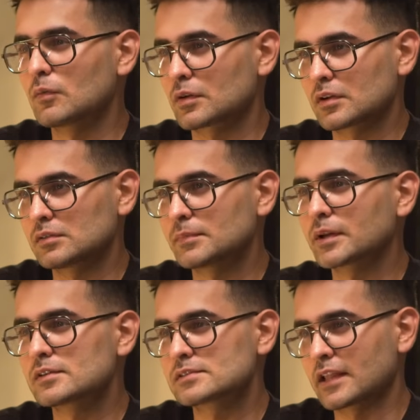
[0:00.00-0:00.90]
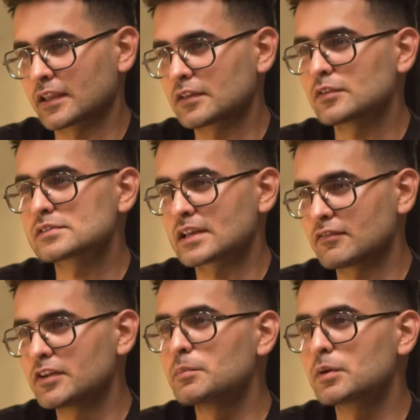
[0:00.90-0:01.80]
overall? Because like you
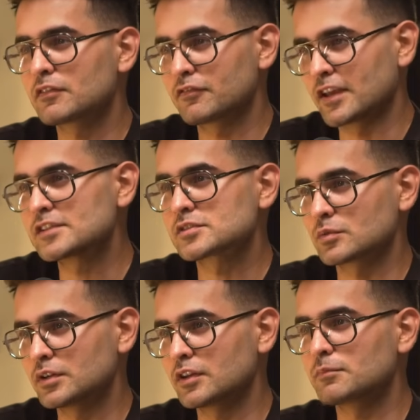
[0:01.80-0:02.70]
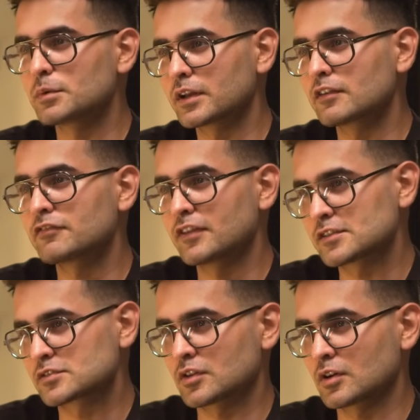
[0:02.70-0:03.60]
said, when you put a face to it, you're putting a
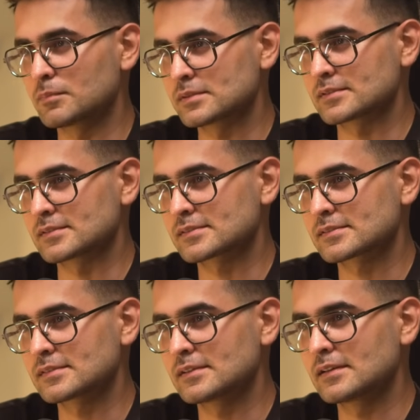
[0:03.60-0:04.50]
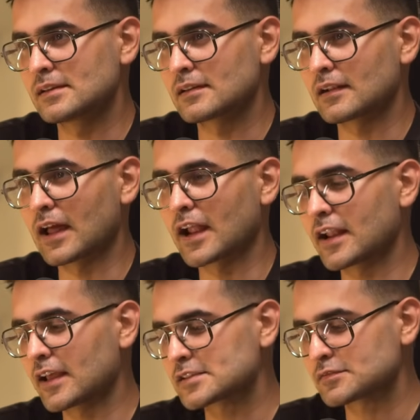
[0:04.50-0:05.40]
face to your business.
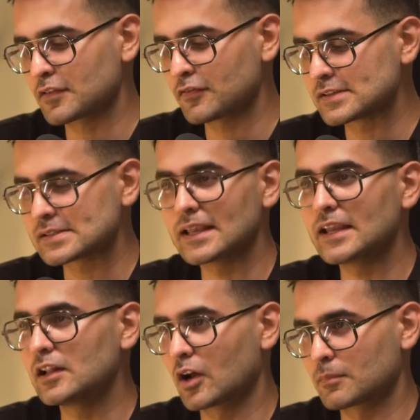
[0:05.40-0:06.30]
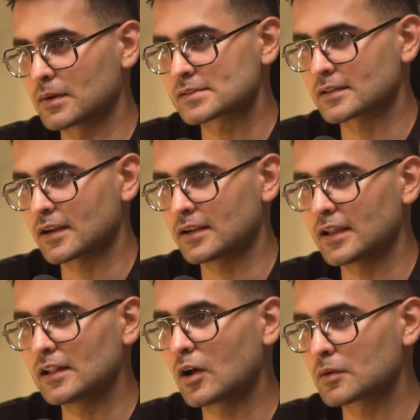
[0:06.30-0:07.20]
And as if we see Elon Musk, right?
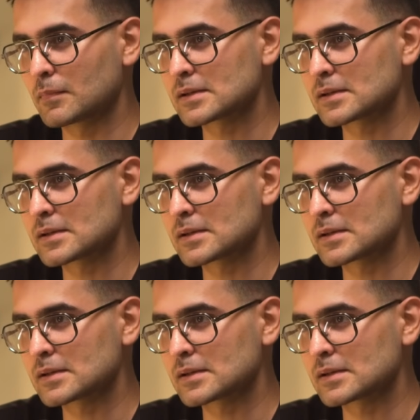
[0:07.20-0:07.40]
Elon